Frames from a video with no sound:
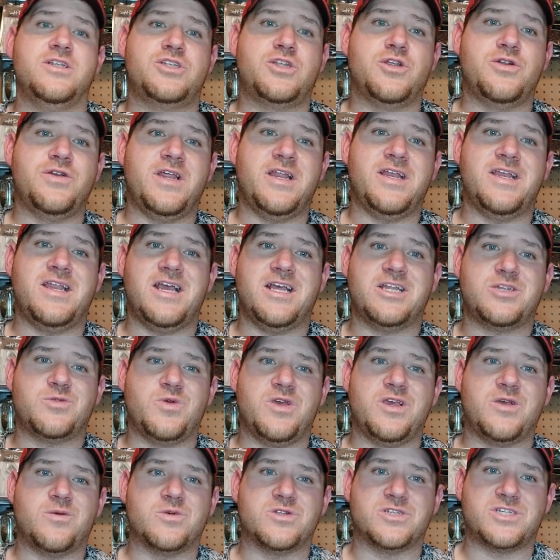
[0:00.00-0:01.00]
tune in next
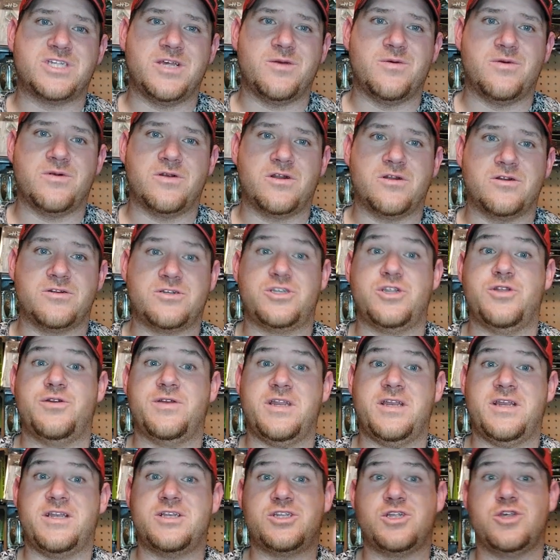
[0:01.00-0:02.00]
week. We'll see what, or
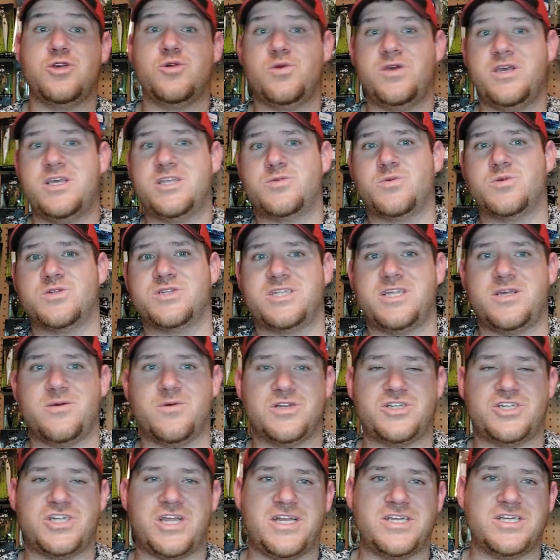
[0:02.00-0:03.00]
tune in 2 weeks. We'll see
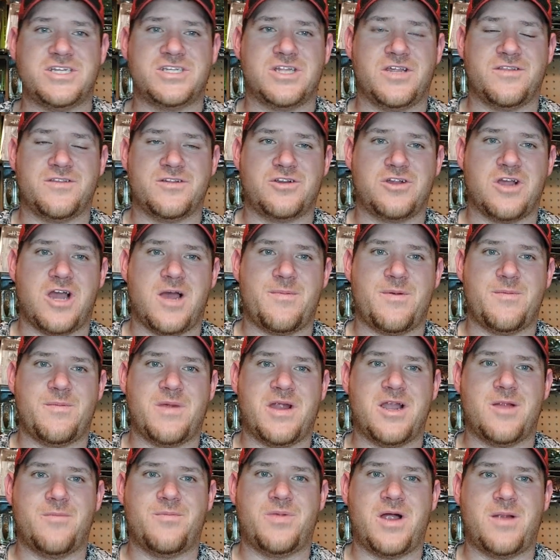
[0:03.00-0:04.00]
what changes on the crappie
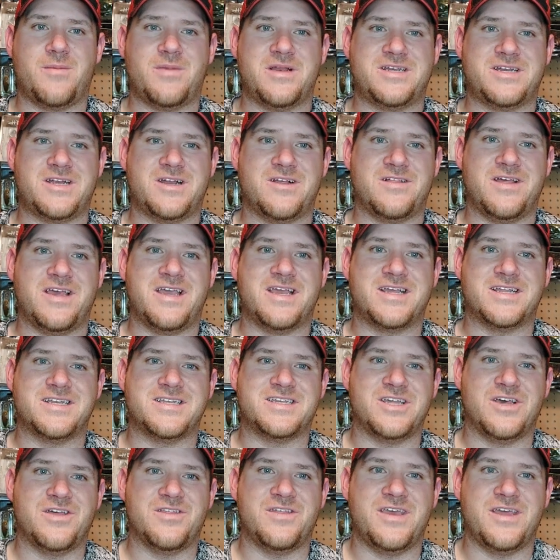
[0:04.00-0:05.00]
bite on Pomme de Terre Lake.
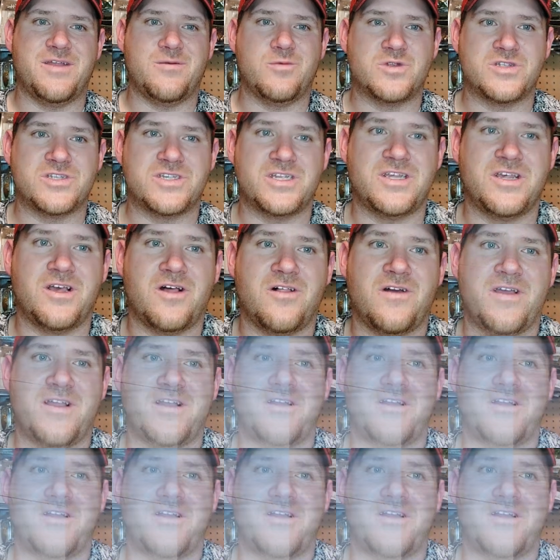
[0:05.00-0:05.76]
Until then, we'll see y'all